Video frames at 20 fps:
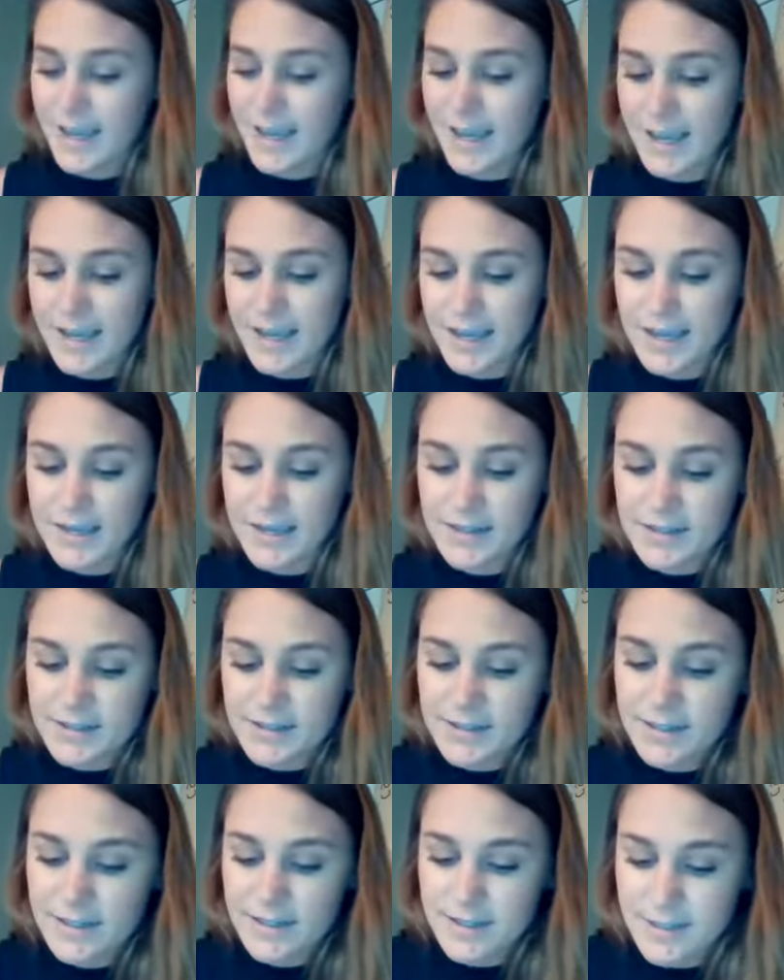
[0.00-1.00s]
And
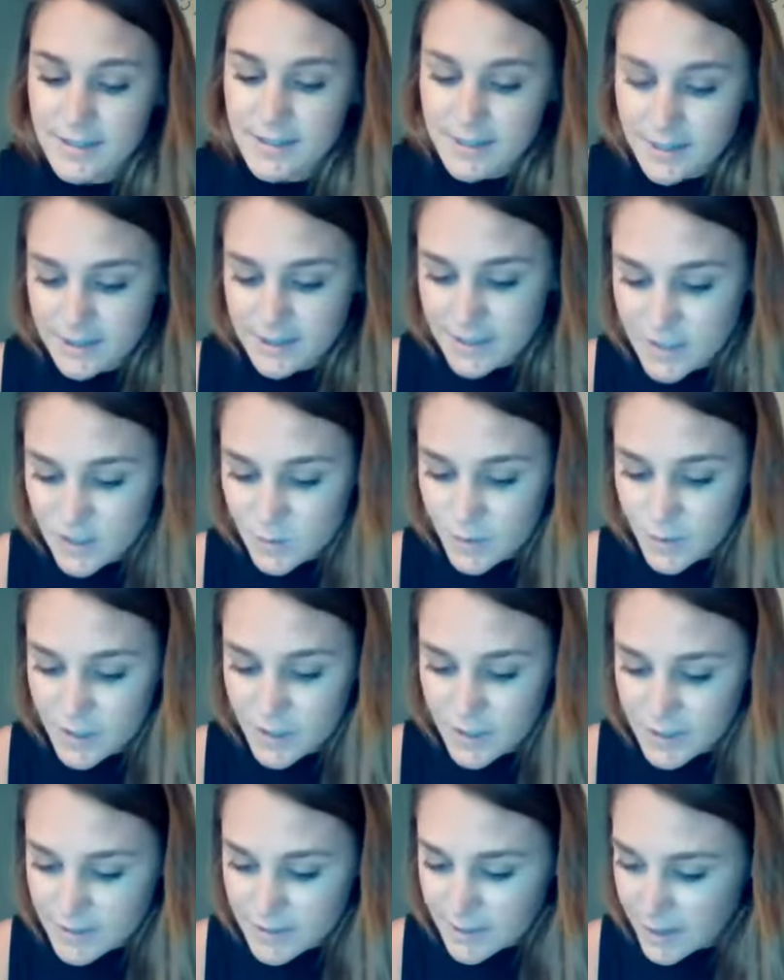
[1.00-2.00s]
this is what
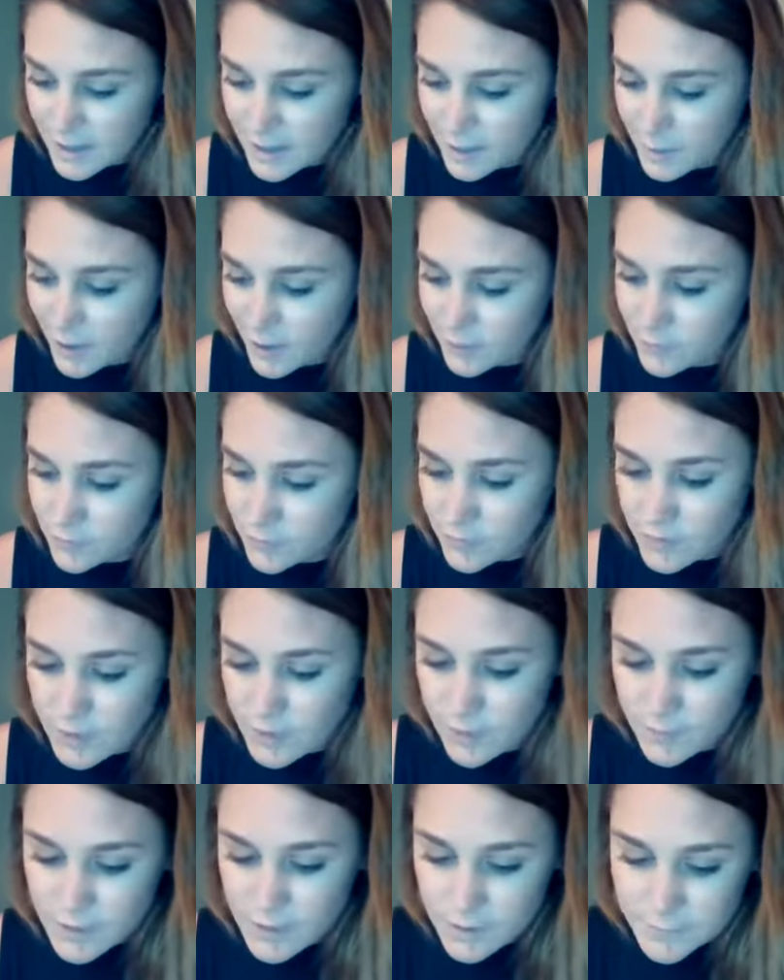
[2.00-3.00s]
they said about food
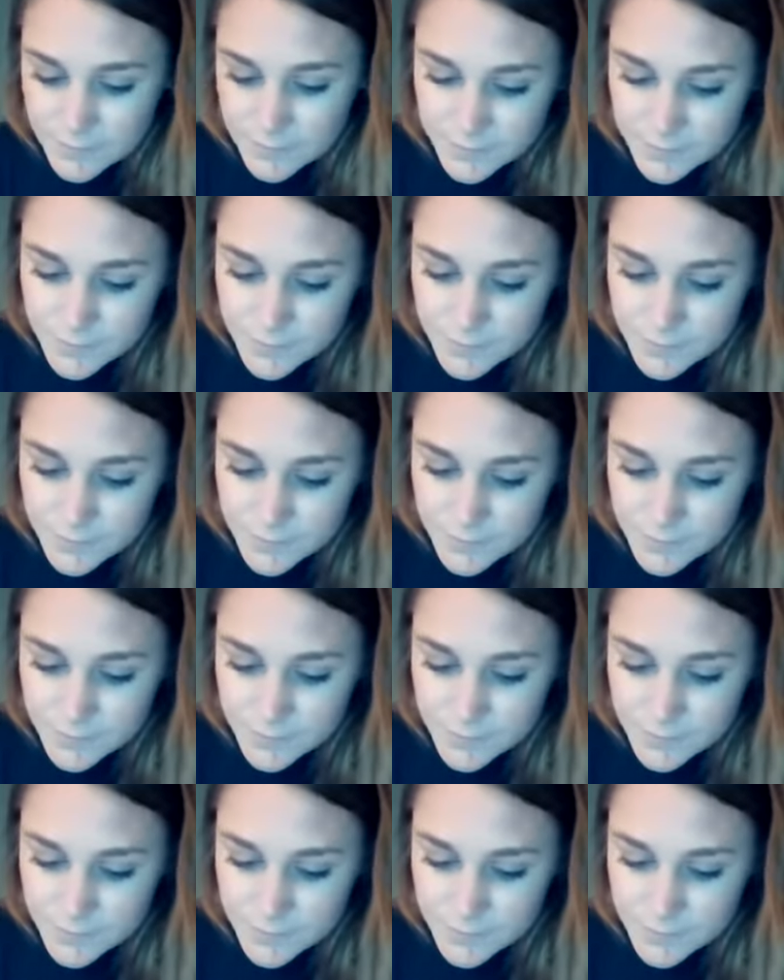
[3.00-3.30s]
safety.